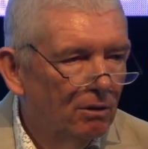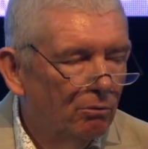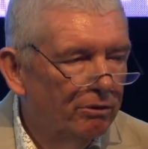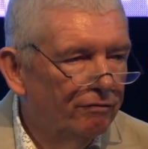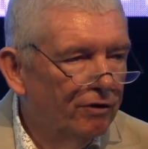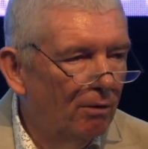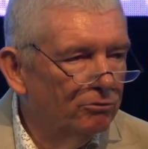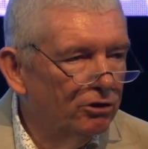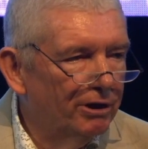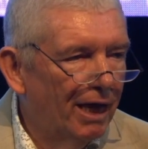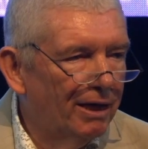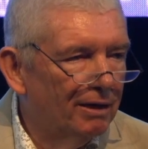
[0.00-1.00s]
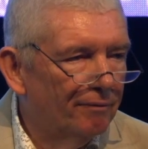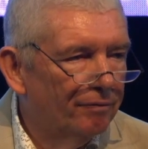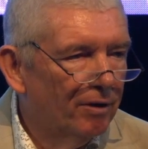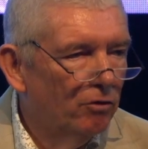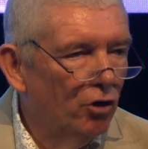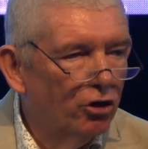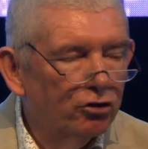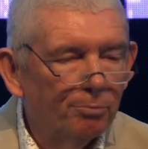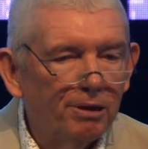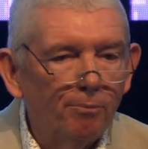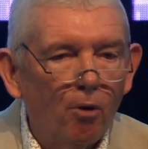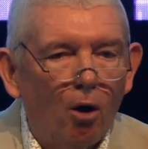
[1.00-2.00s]
we've come together not to
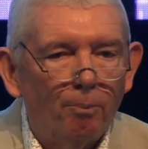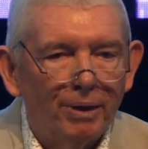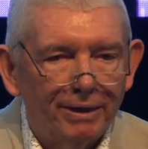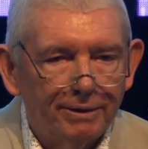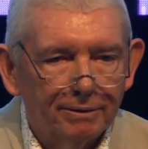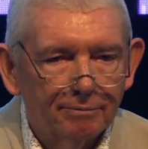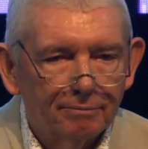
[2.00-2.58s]
be morbid.